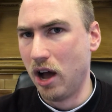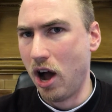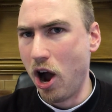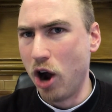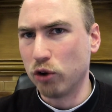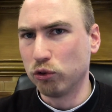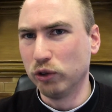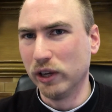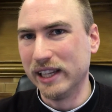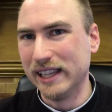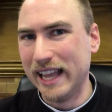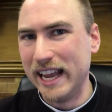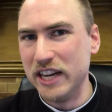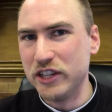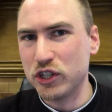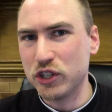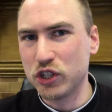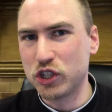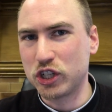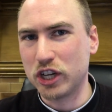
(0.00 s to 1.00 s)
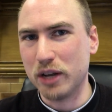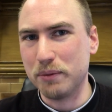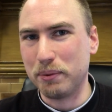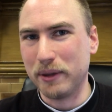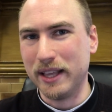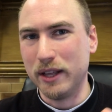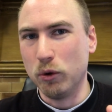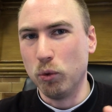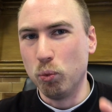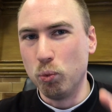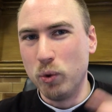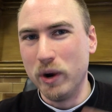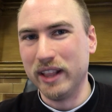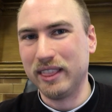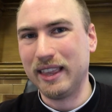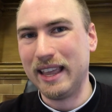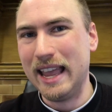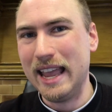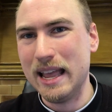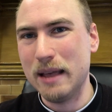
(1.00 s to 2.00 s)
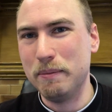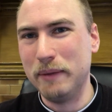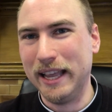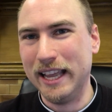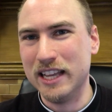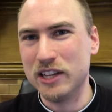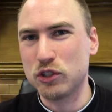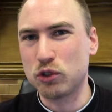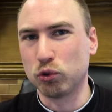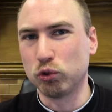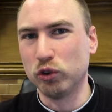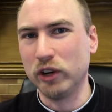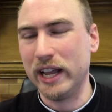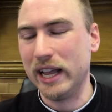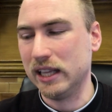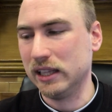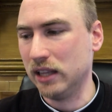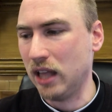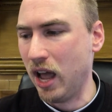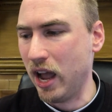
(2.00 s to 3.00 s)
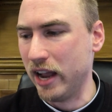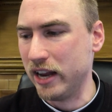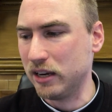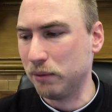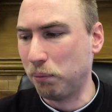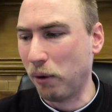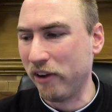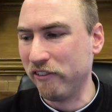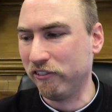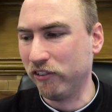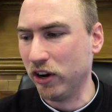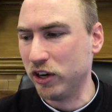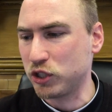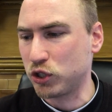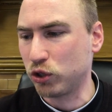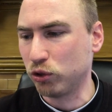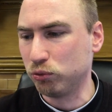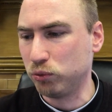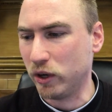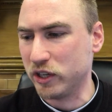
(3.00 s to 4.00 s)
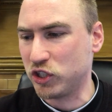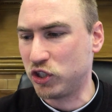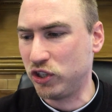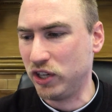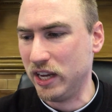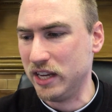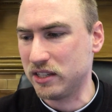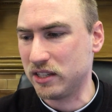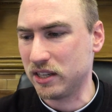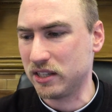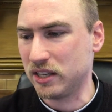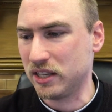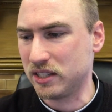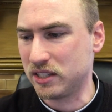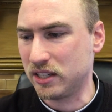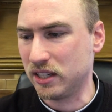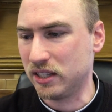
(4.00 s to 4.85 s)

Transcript: Our relationship with him is realigned by virtue of what Jesus has